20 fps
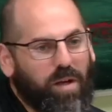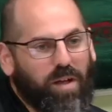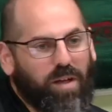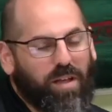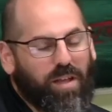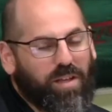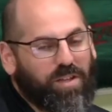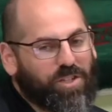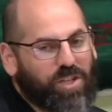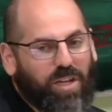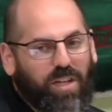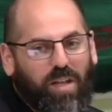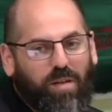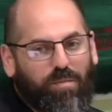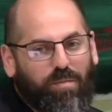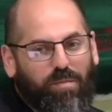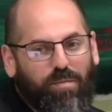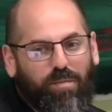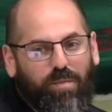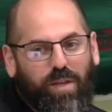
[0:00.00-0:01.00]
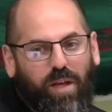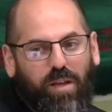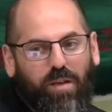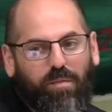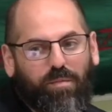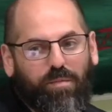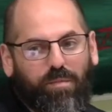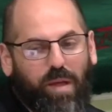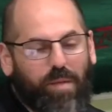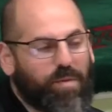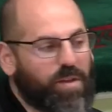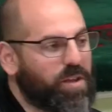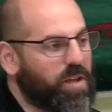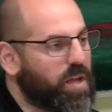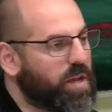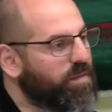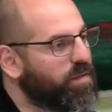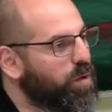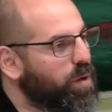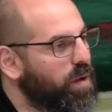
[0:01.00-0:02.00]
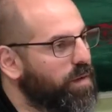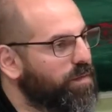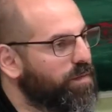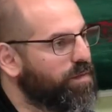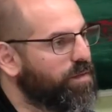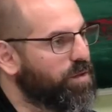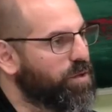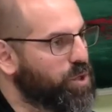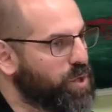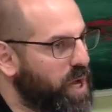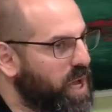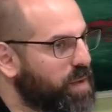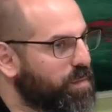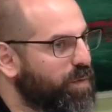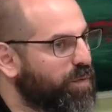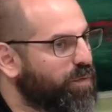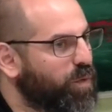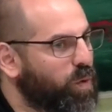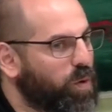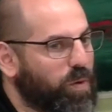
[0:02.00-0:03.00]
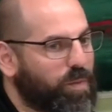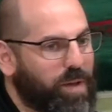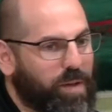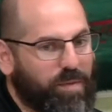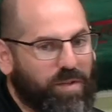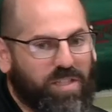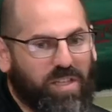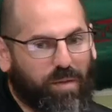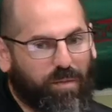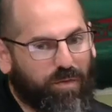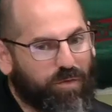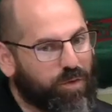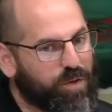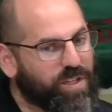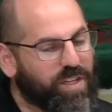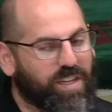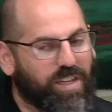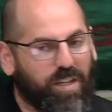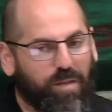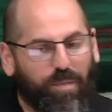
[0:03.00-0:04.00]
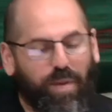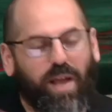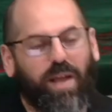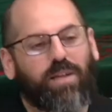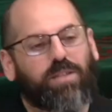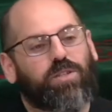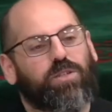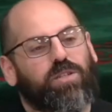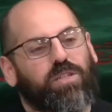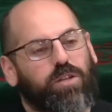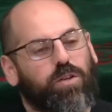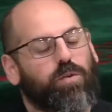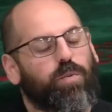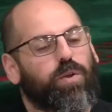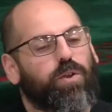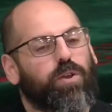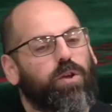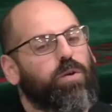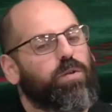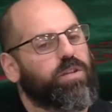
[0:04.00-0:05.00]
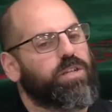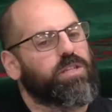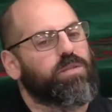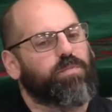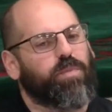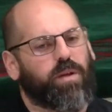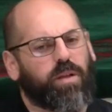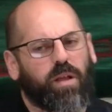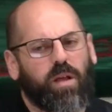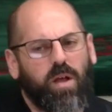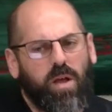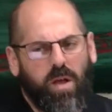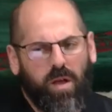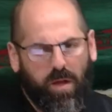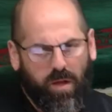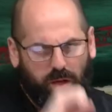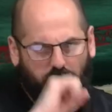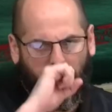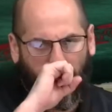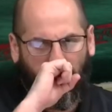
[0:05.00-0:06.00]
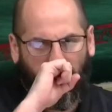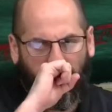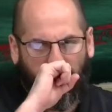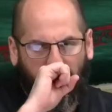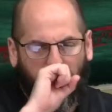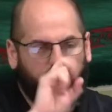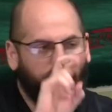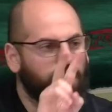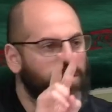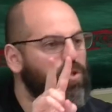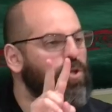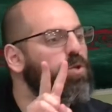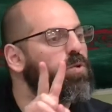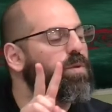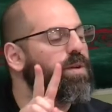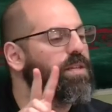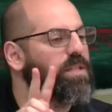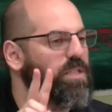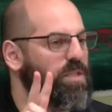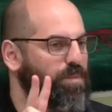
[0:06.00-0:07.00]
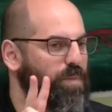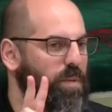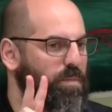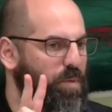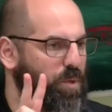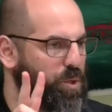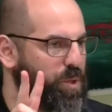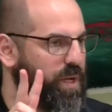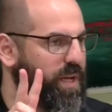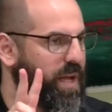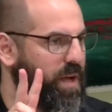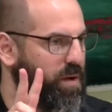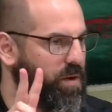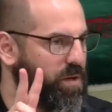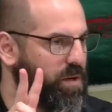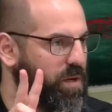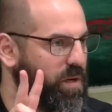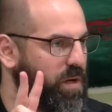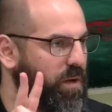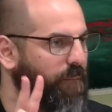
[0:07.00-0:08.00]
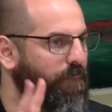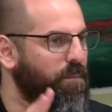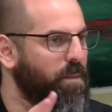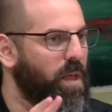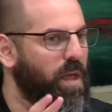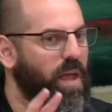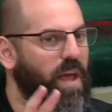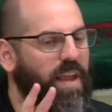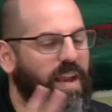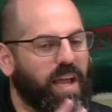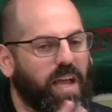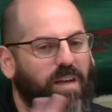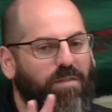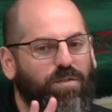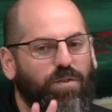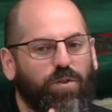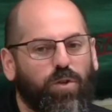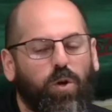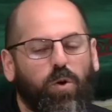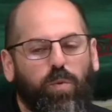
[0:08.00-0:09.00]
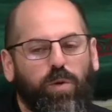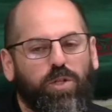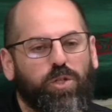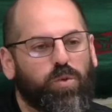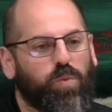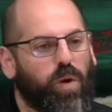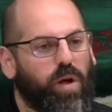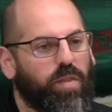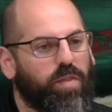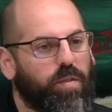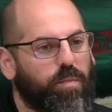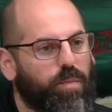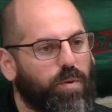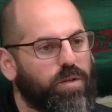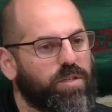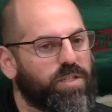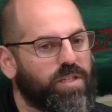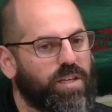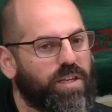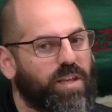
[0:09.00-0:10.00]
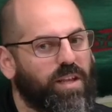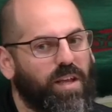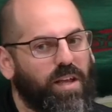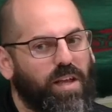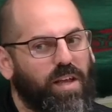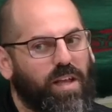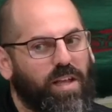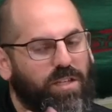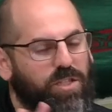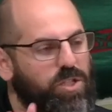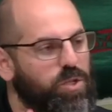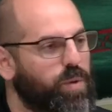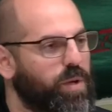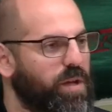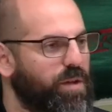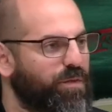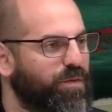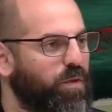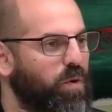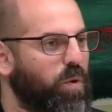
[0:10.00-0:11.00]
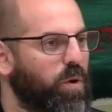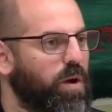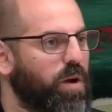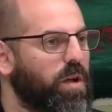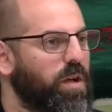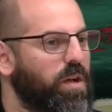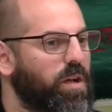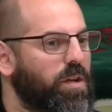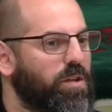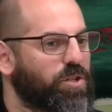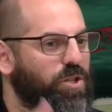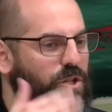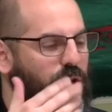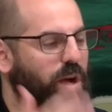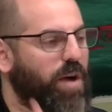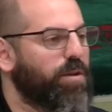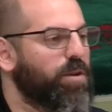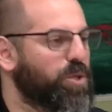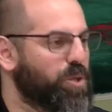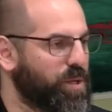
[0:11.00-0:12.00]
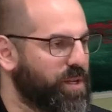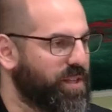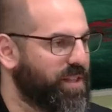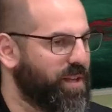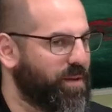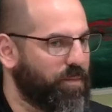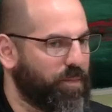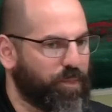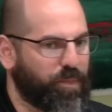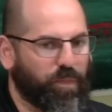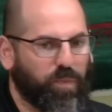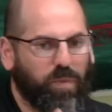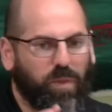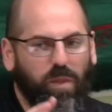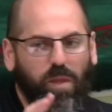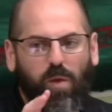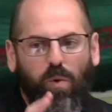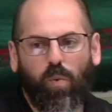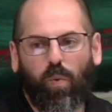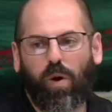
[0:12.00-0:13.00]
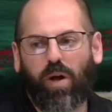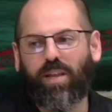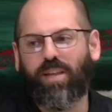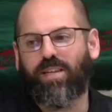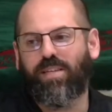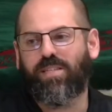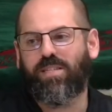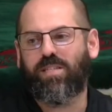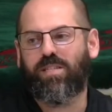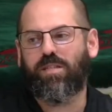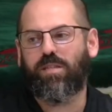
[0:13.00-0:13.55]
inshallah, maybe none of you have drank before, maybe some of you did in the past or so, you would know this, but there are two reasons people drink alcohol. And I have to know which one the person is doing it for to know how to treat them. One is